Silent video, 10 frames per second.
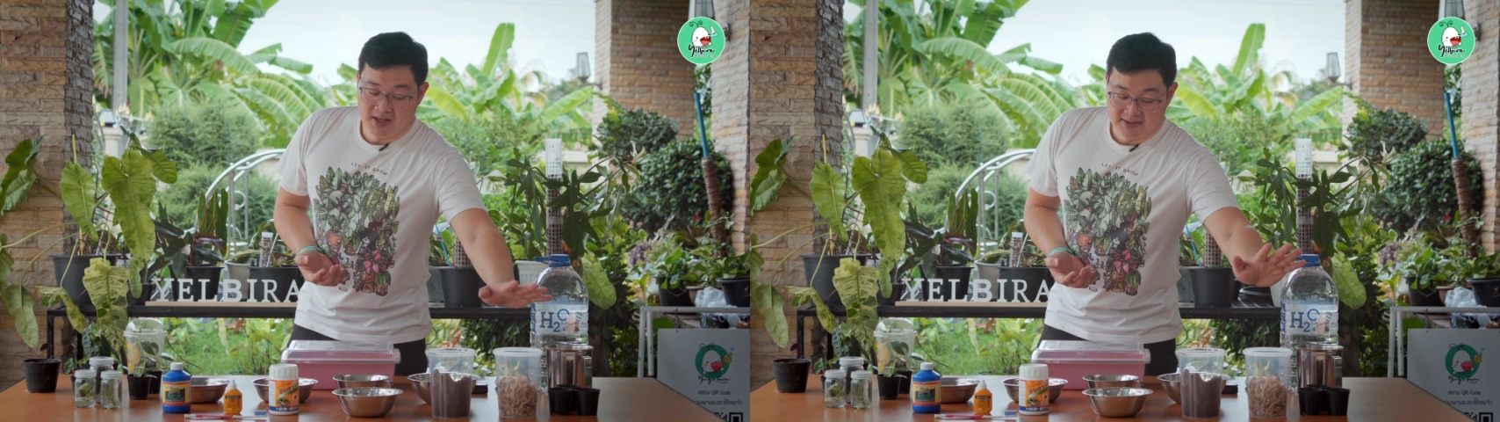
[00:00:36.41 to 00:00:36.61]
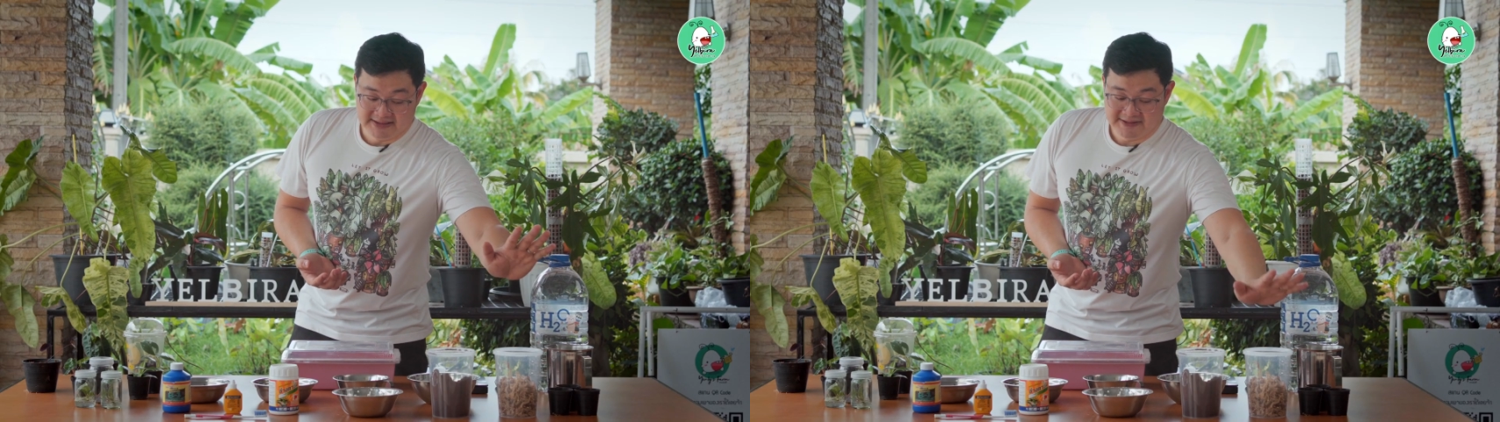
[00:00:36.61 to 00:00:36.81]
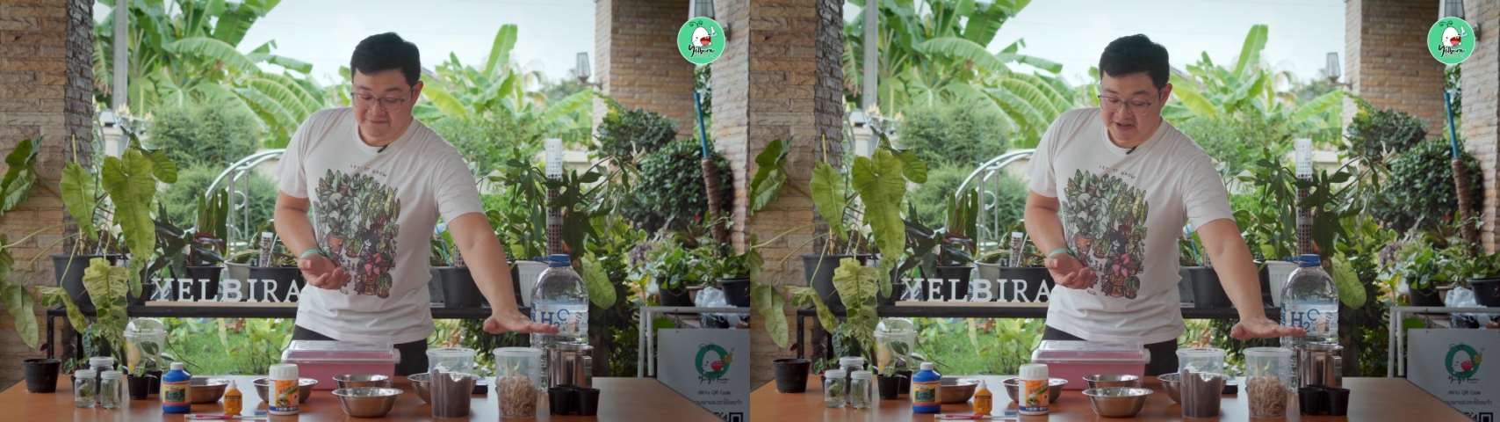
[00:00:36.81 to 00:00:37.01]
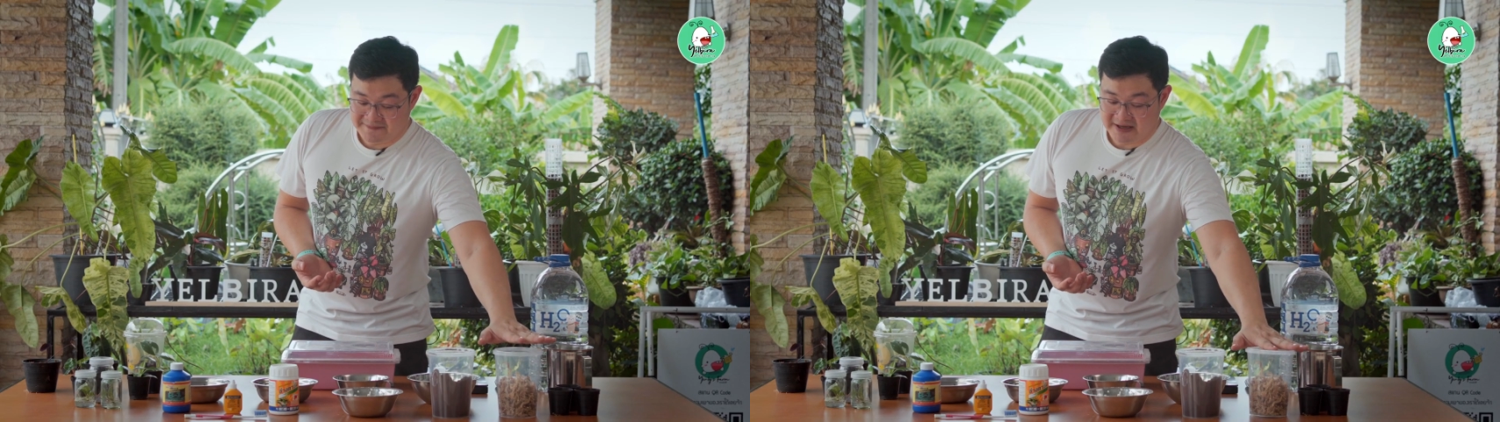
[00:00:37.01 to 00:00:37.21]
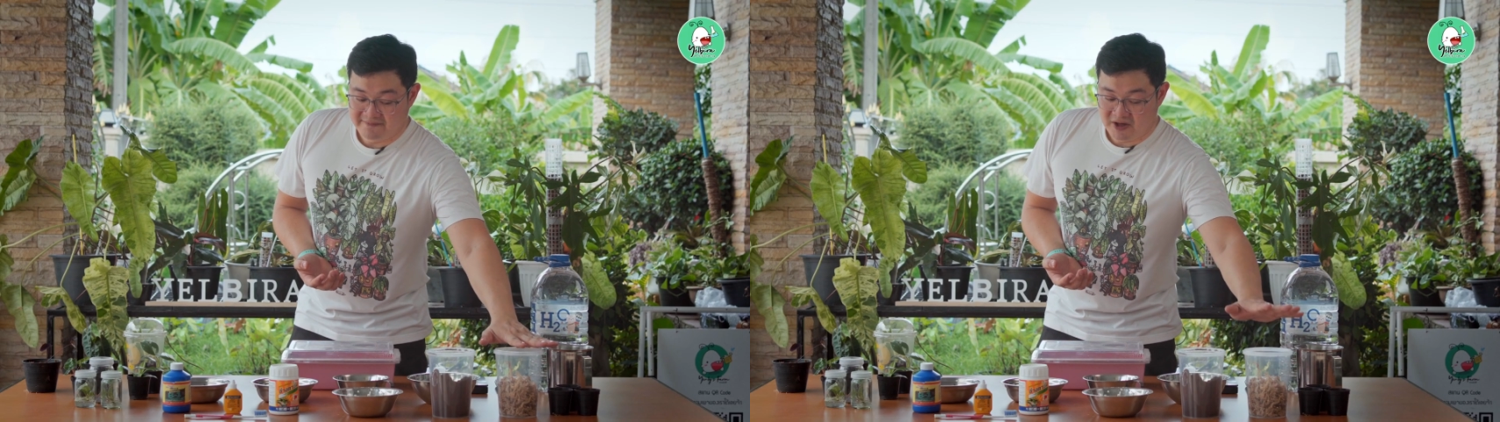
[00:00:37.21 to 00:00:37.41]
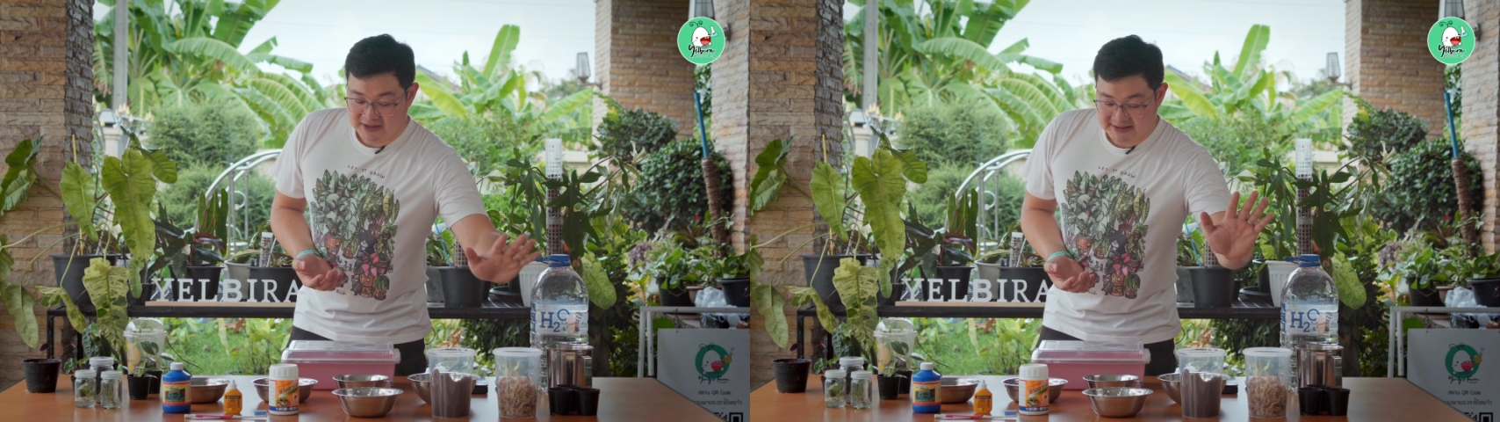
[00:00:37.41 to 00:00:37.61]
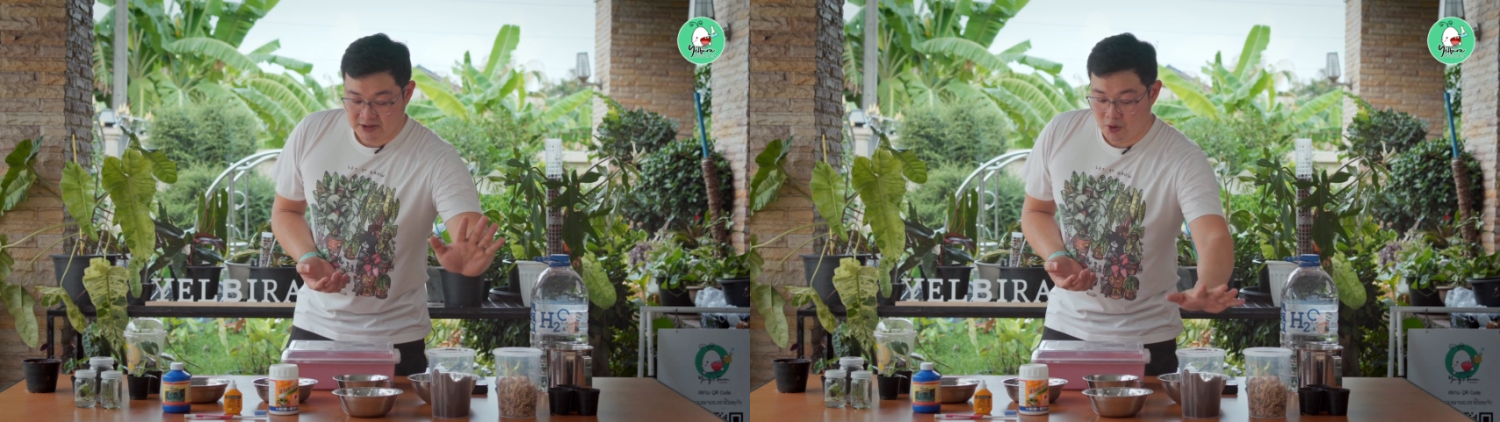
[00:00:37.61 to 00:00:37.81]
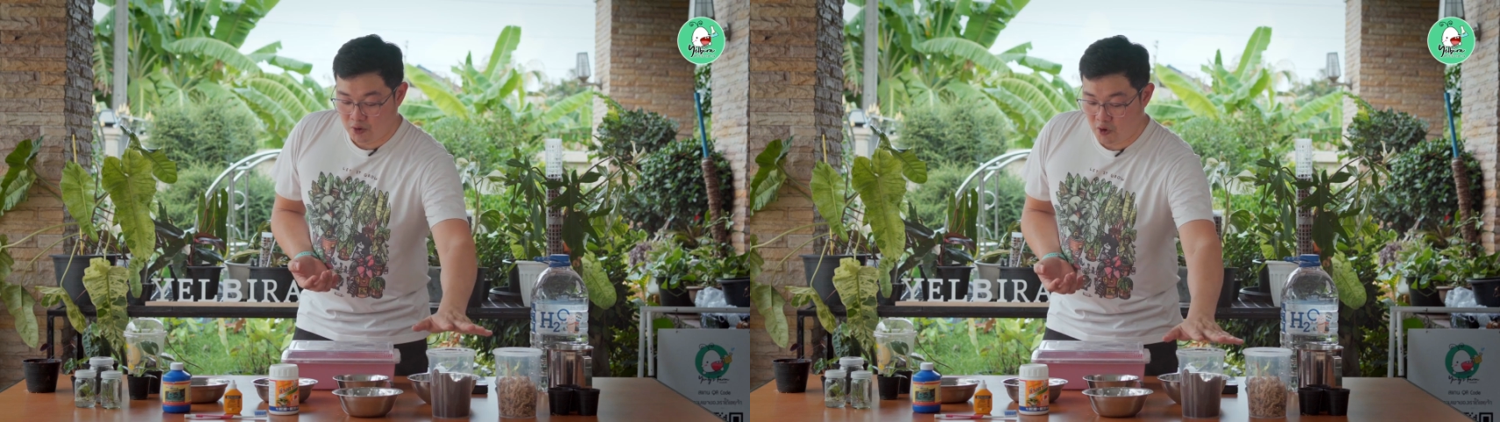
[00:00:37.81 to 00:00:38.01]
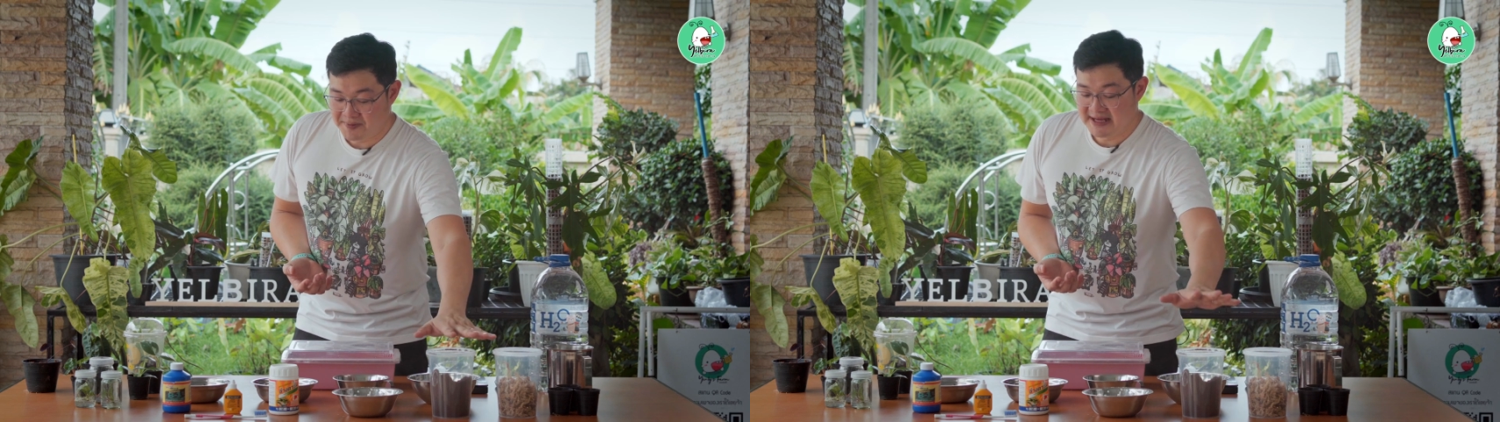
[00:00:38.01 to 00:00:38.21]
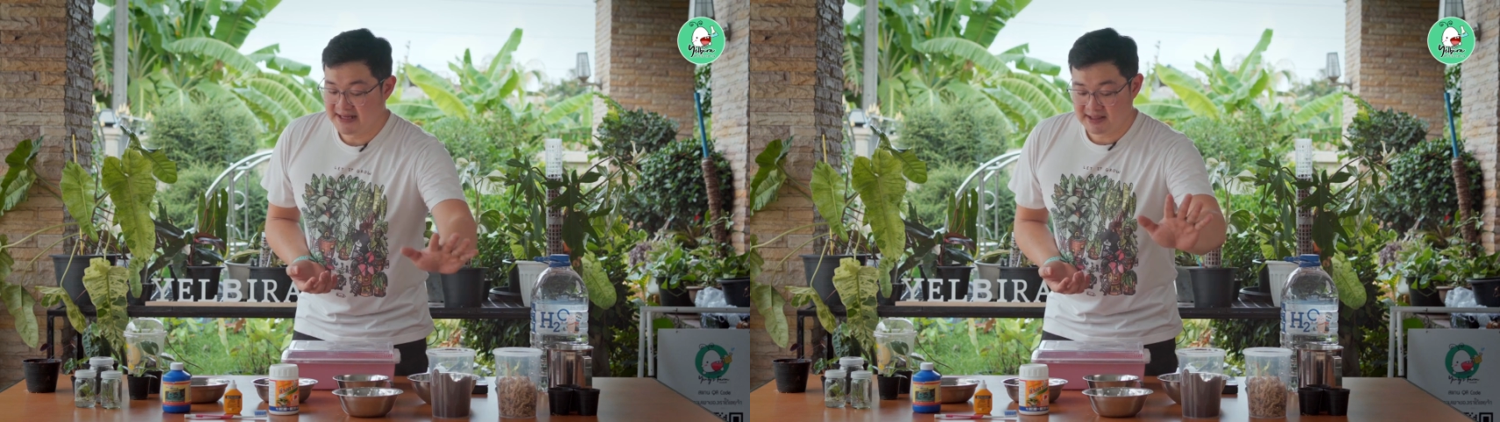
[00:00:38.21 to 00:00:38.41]
This is sphagnum moss, cocoa
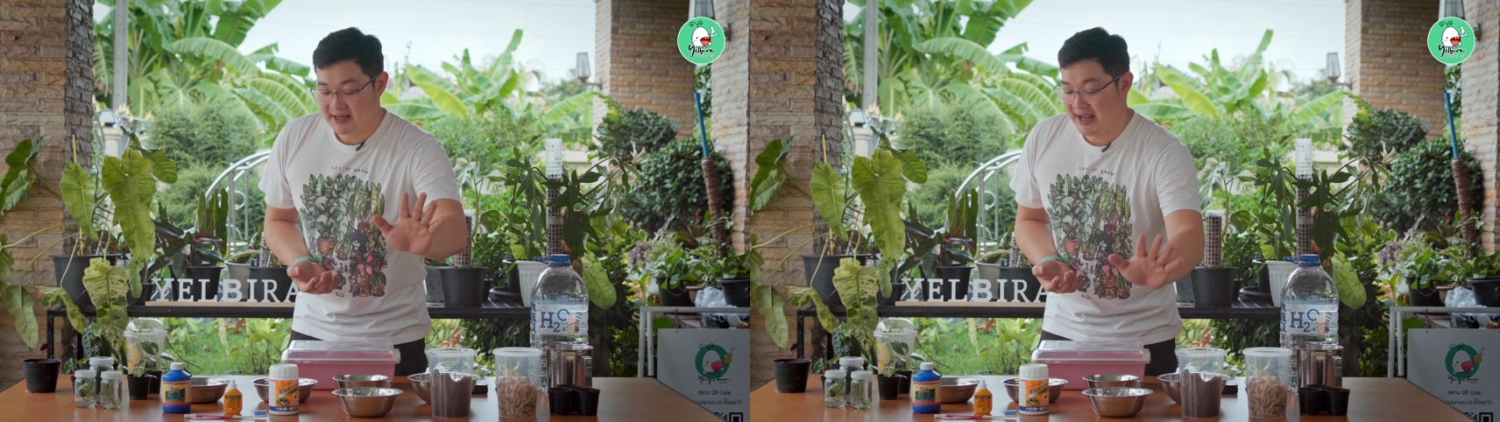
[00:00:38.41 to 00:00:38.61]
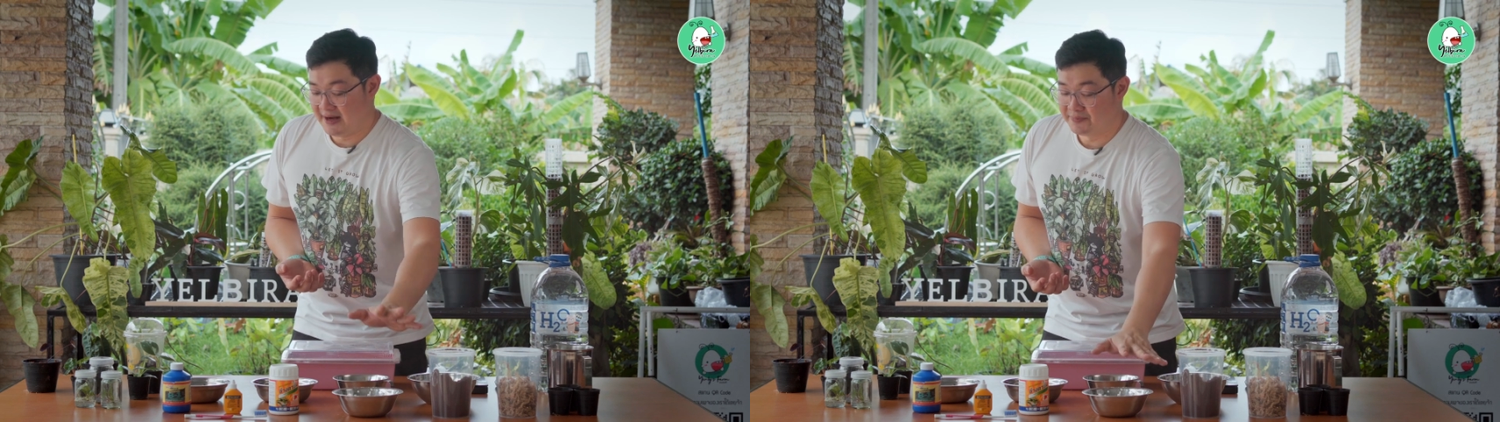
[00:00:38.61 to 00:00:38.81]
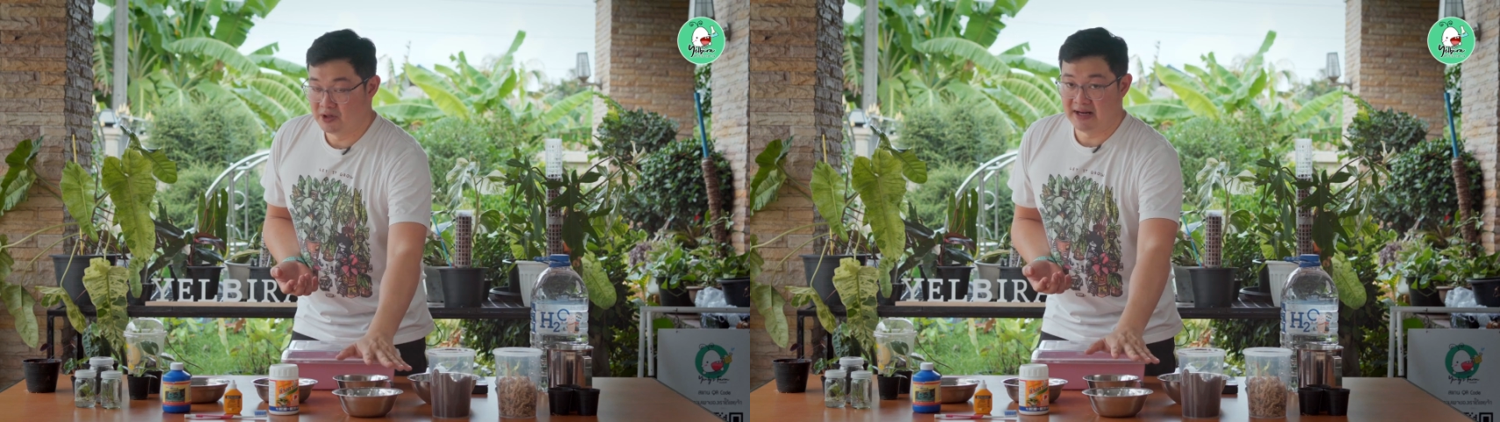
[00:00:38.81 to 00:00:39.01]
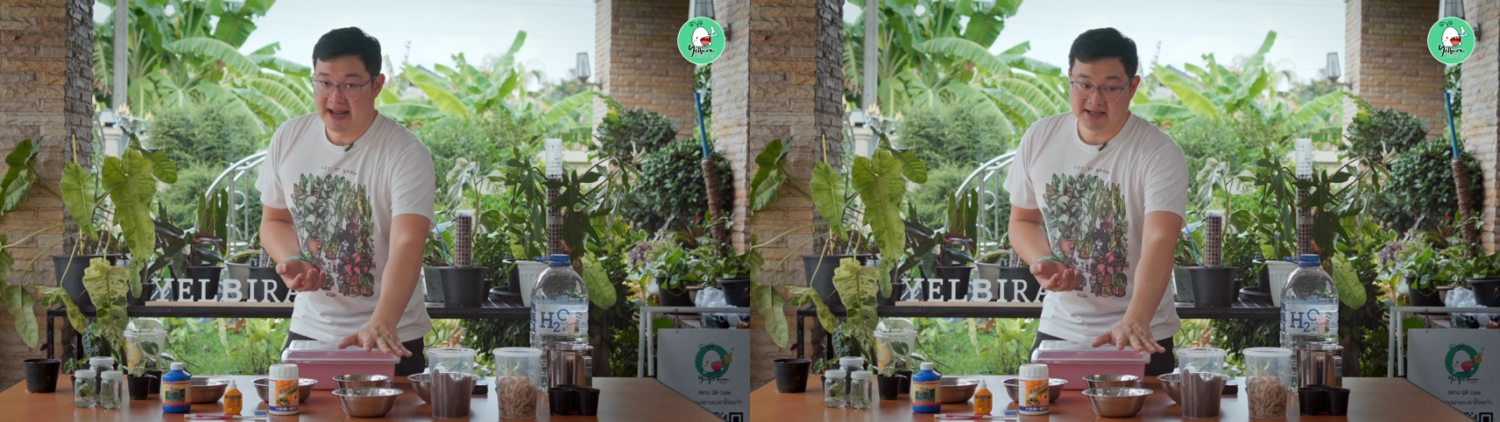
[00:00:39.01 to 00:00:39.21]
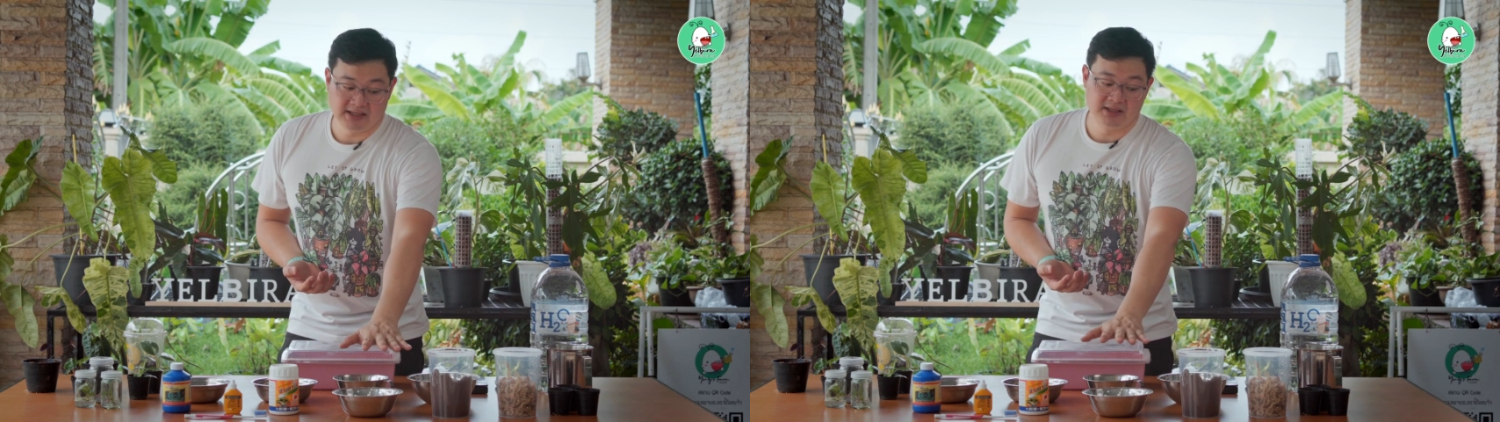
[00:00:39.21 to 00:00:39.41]
peat and perlite,